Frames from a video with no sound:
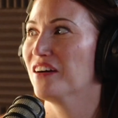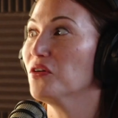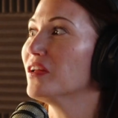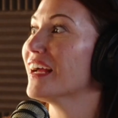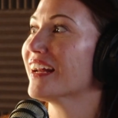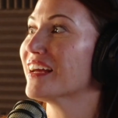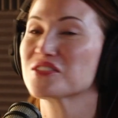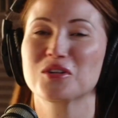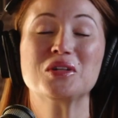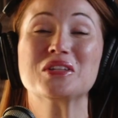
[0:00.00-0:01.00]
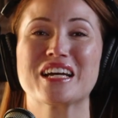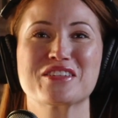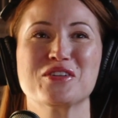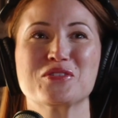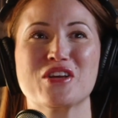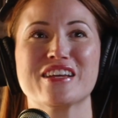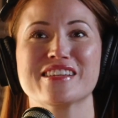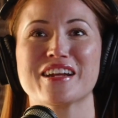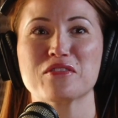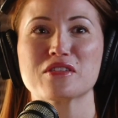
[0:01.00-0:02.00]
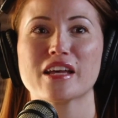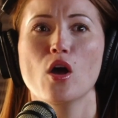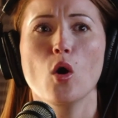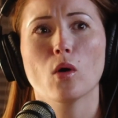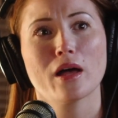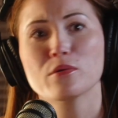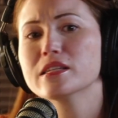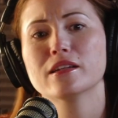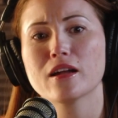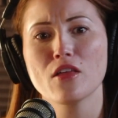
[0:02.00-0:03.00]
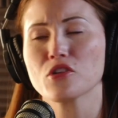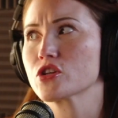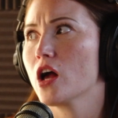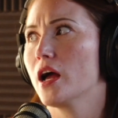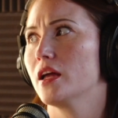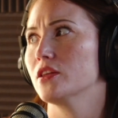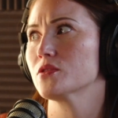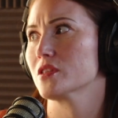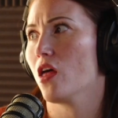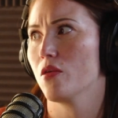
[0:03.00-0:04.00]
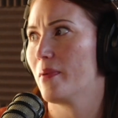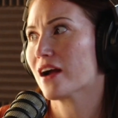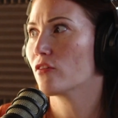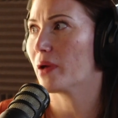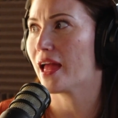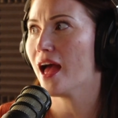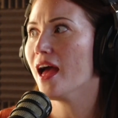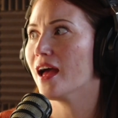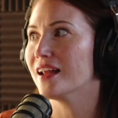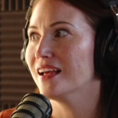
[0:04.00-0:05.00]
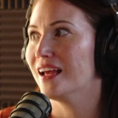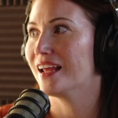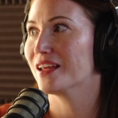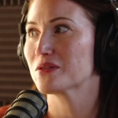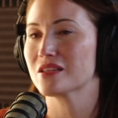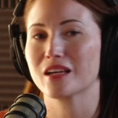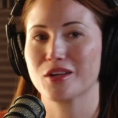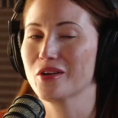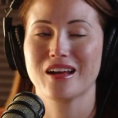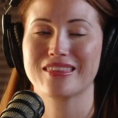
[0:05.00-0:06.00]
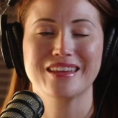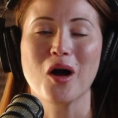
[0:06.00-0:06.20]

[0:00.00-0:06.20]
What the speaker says: Well, and I told Jason, I was like, well, I was in another shot and you saw the back of my head, and he was like, you're not the